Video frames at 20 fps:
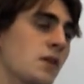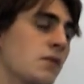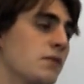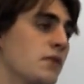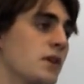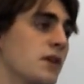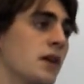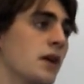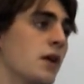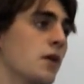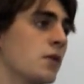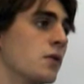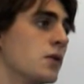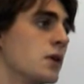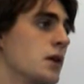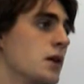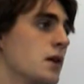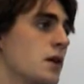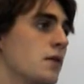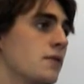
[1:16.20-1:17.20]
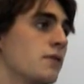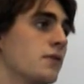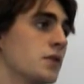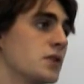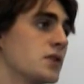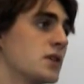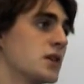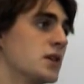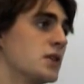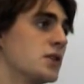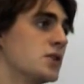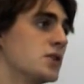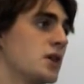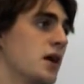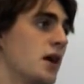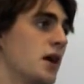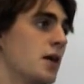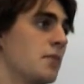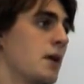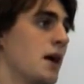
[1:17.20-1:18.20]
video footage,
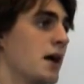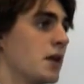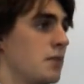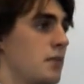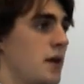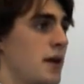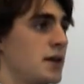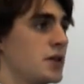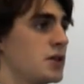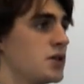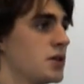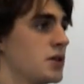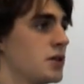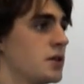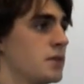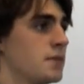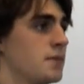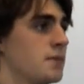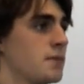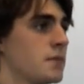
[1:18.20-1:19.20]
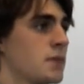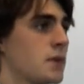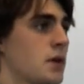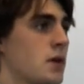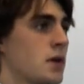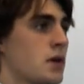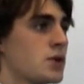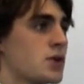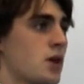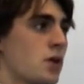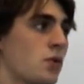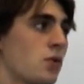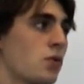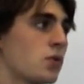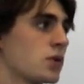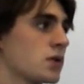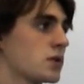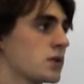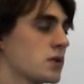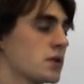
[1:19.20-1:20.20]
animation, so all
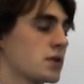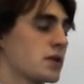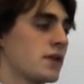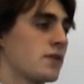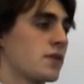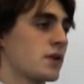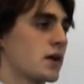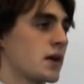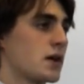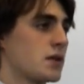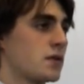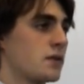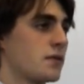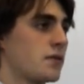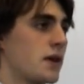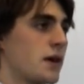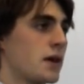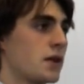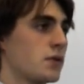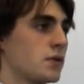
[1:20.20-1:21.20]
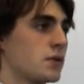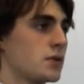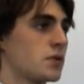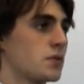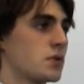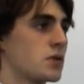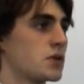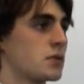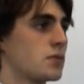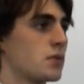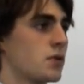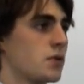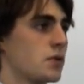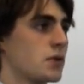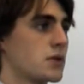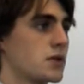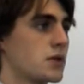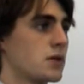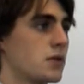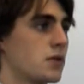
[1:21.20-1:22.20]
different kind of files were
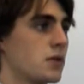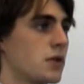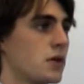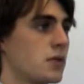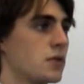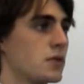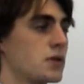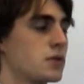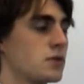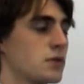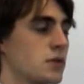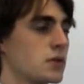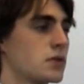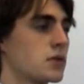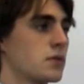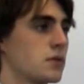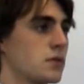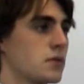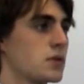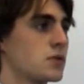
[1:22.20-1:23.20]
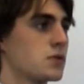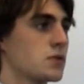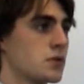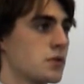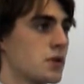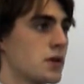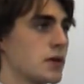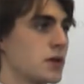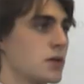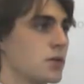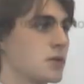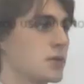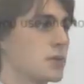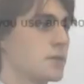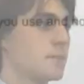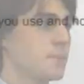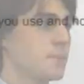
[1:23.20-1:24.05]
supported through, which was really good.